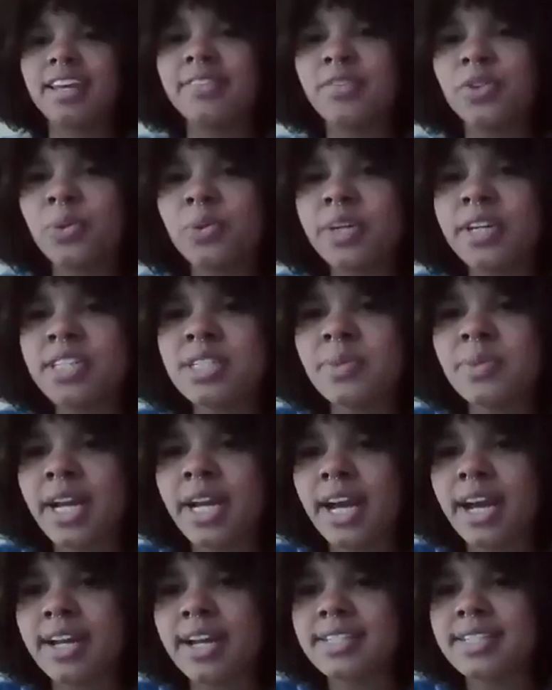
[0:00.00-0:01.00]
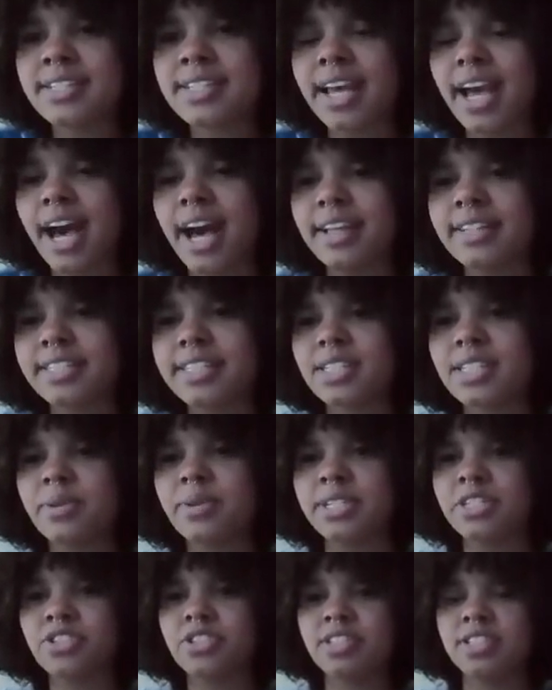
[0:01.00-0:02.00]
if you guys want to ask Alex
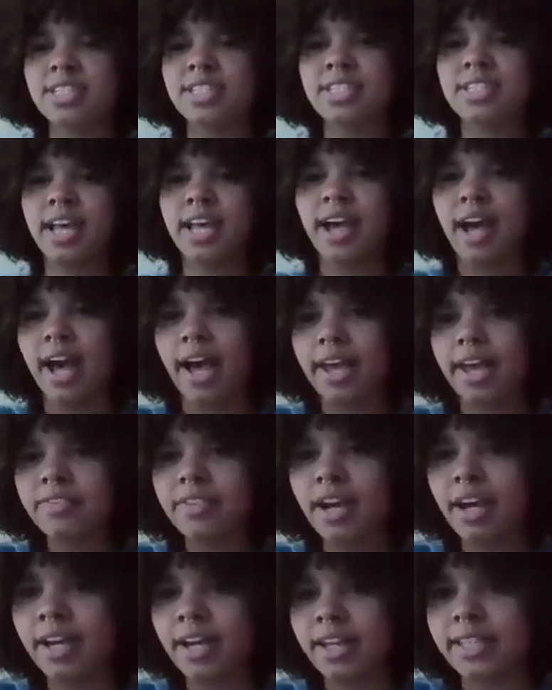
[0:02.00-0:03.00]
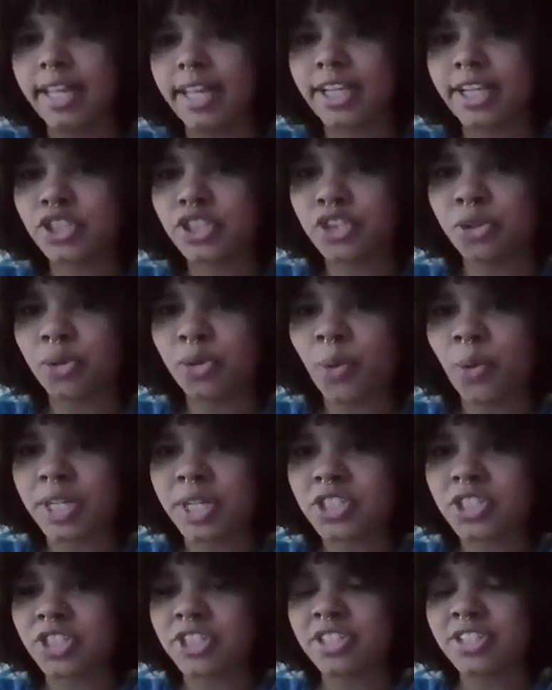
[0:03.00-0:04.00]
questions, because I've gotten like 2
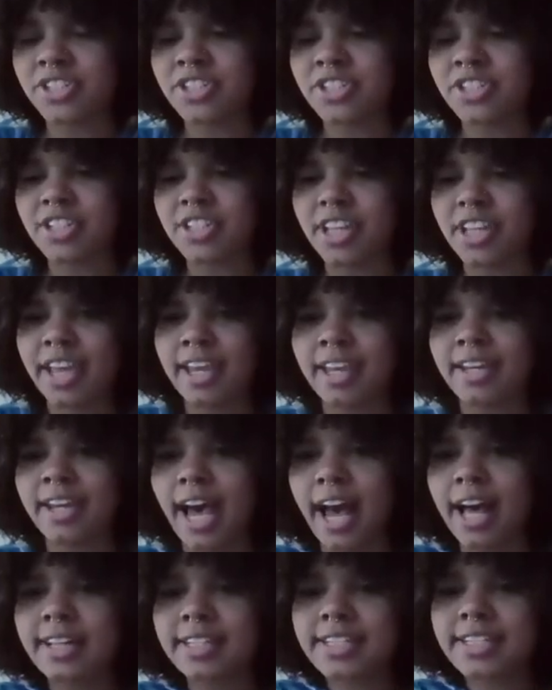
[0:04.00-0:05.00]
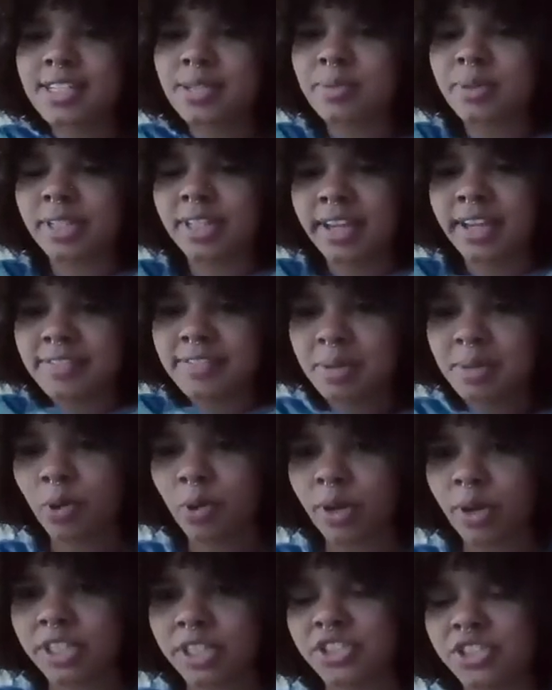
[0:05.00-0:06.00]
questions and Alex would love some
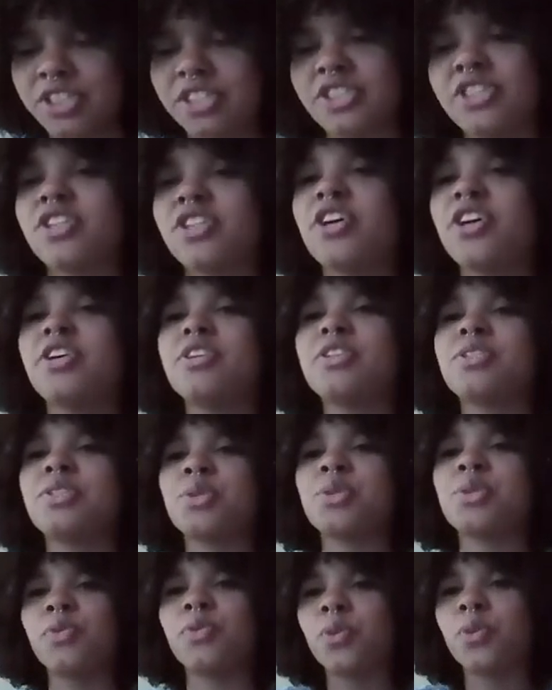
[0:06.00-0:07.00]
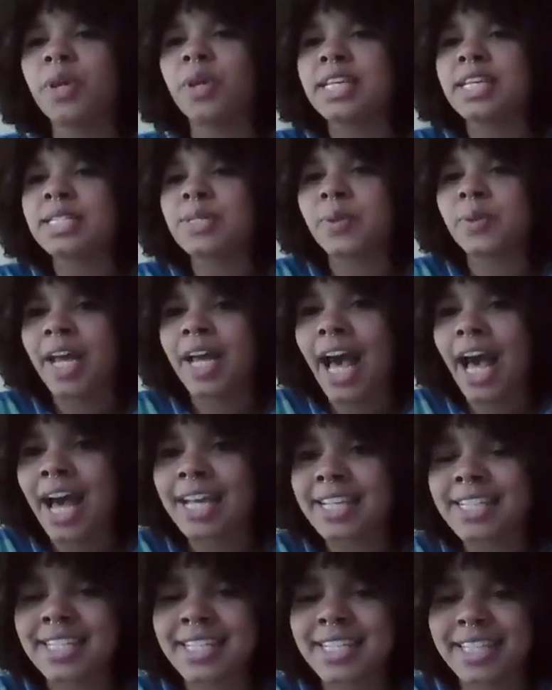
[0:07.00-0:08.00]
questions. So if you guys want to
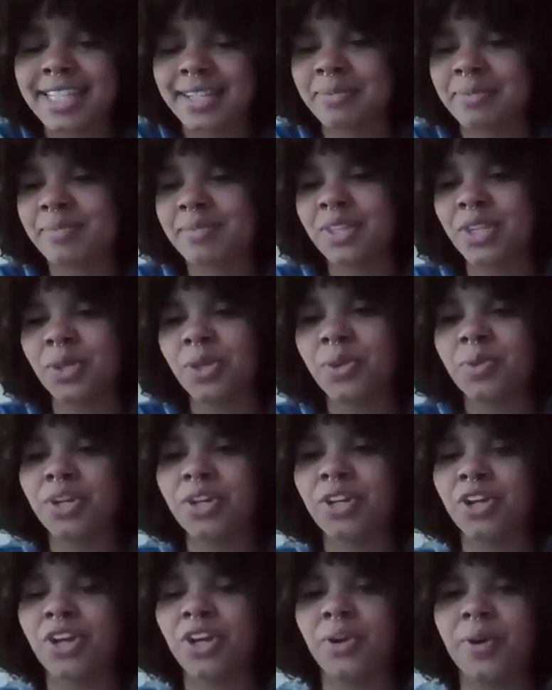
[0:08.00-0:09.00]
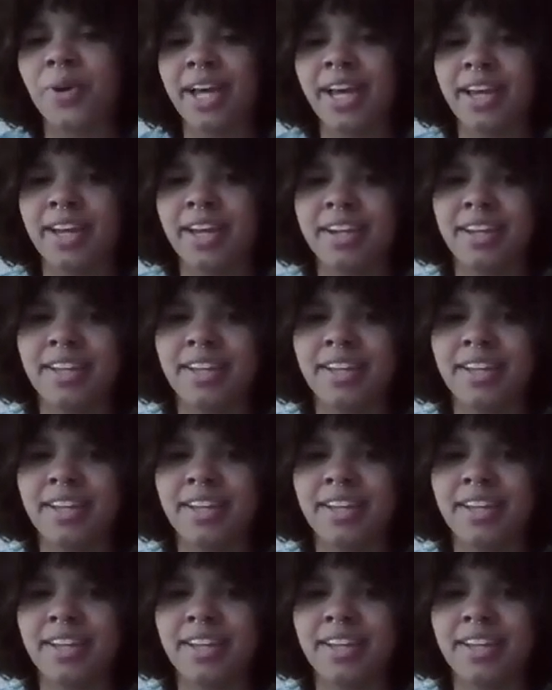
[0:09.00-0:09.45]
ask them, you can go ahead.